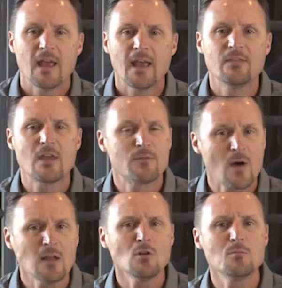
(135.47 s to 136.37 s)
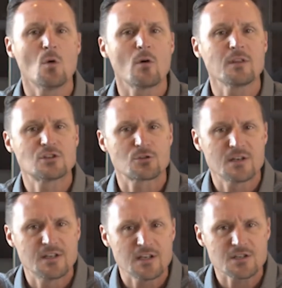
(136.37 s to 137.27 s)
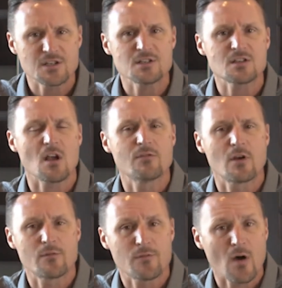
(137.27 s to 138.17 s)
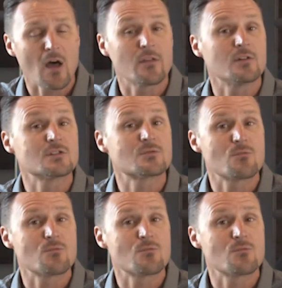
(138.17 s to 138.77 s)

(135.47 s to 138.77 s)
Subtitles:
And they followed more the traditions of their fathers